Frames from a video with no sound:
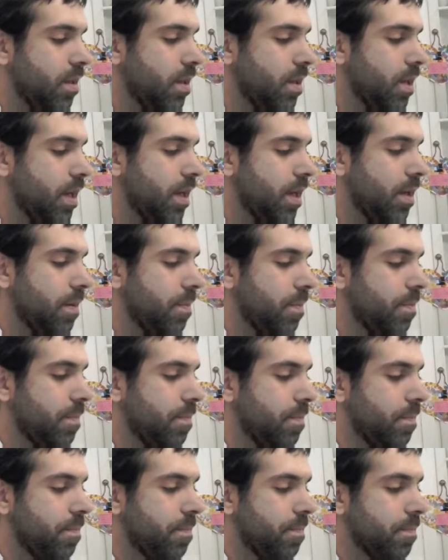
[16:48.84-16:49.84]

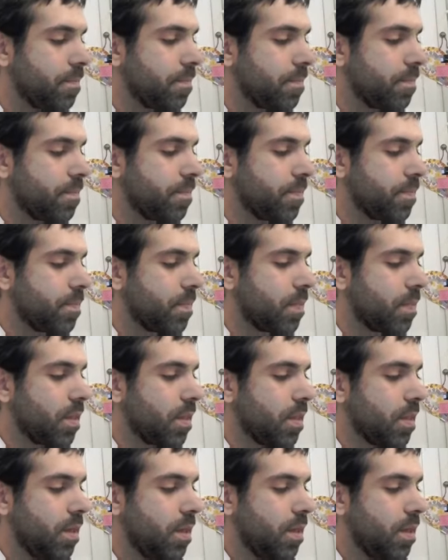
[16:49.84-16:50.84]
Um, um
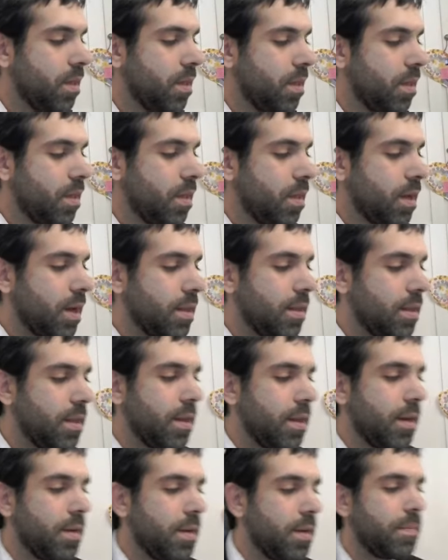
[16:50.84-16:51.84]
I,
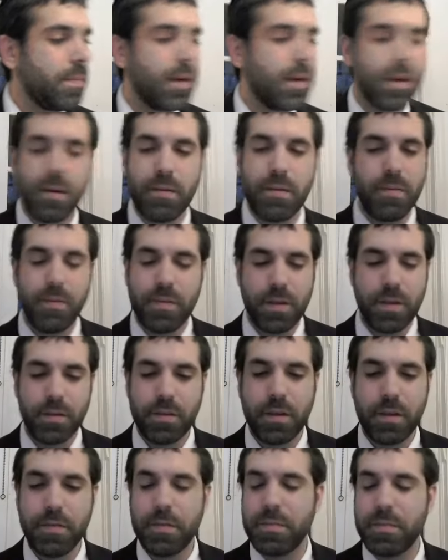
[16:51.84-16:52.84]
um, I,
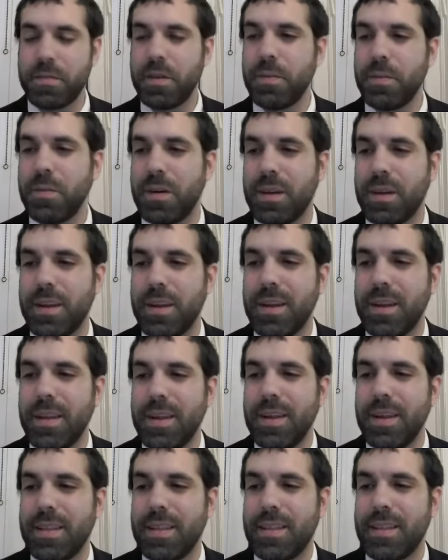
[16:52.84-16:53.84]
saw from someone
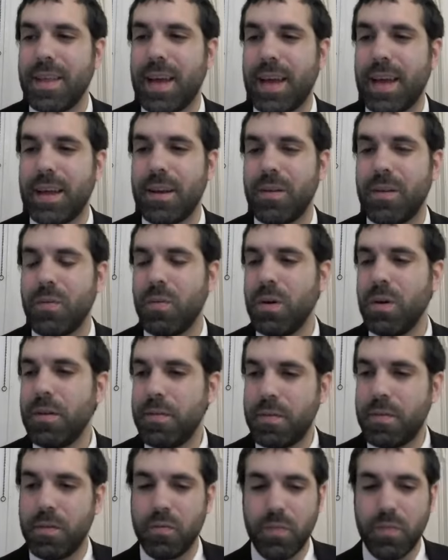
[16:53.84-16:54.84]
that one
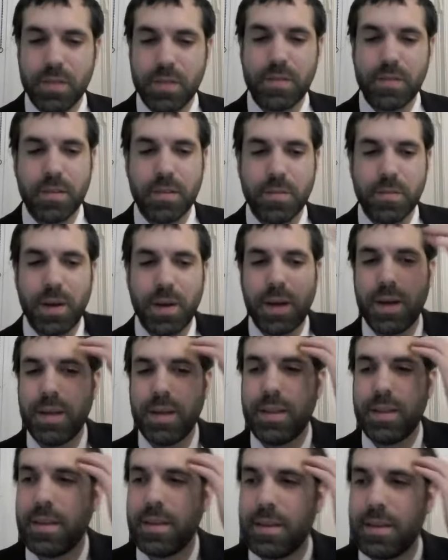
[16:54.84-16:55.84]
of the reasons
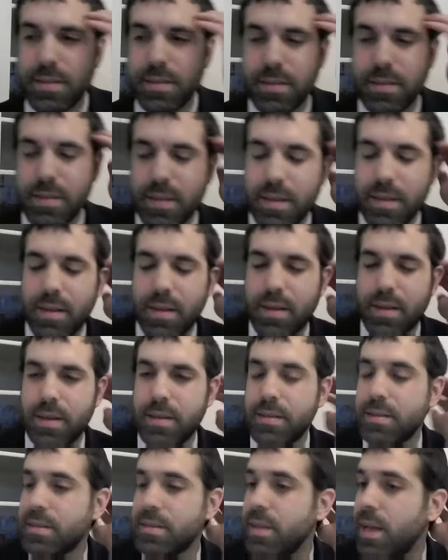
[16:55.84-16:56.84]
behind this
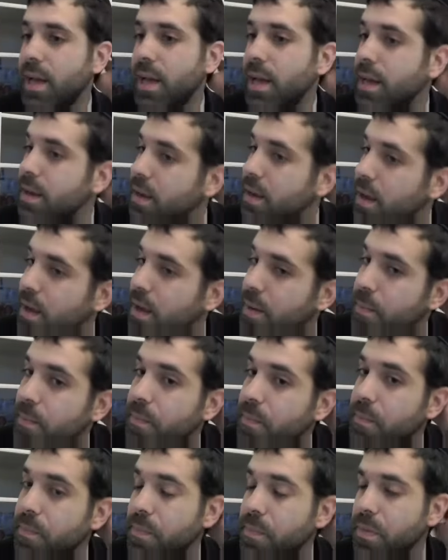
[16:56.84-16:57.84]
is that
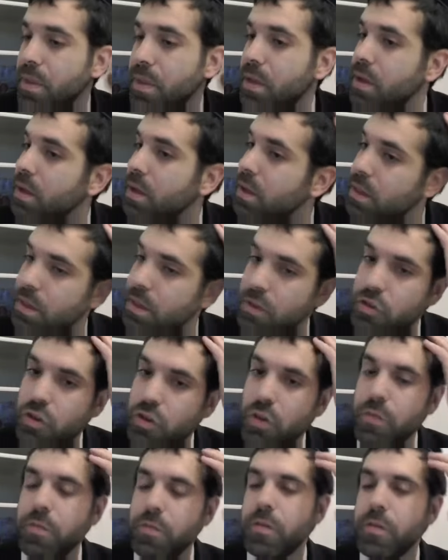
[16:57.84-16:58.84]
um, the
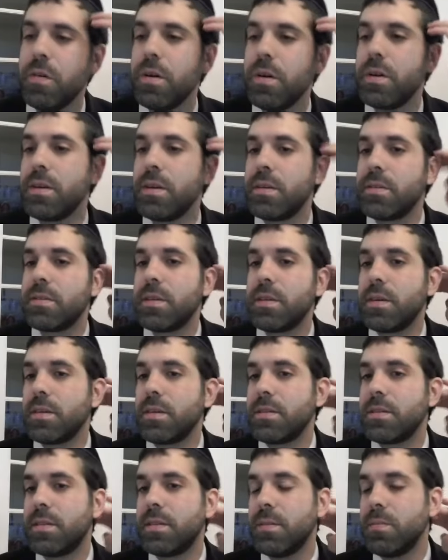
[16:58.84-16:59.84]
shofar is a
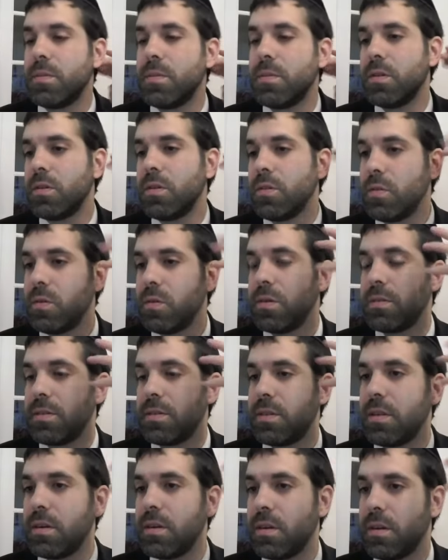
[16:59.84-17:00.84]
symbol towards
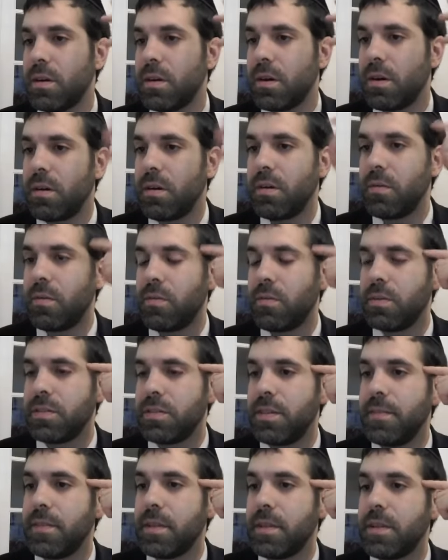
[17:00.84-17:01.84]
the our
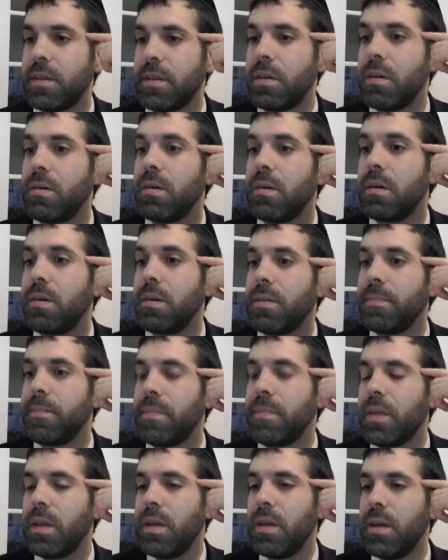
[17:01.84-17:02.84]
receiving the Torah.
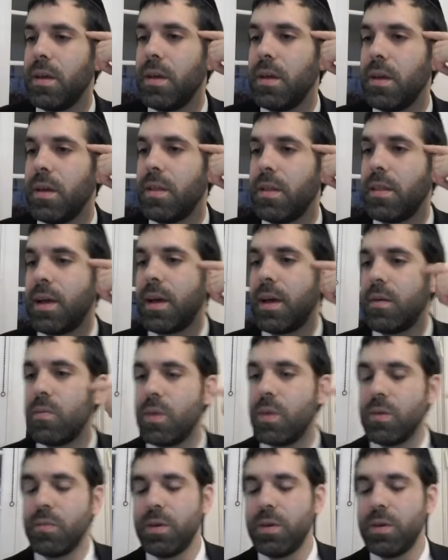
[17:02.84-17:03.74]
That when